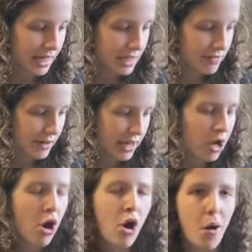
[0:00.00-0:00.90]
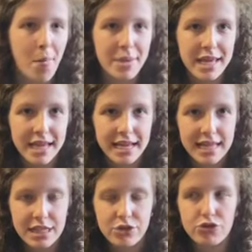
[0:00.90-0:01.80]
It's very calming,
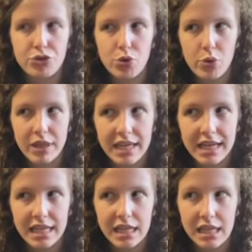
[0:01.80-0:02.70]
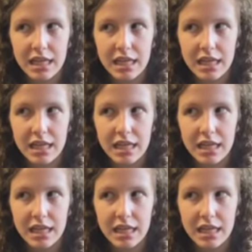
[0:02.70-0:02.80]
soothing,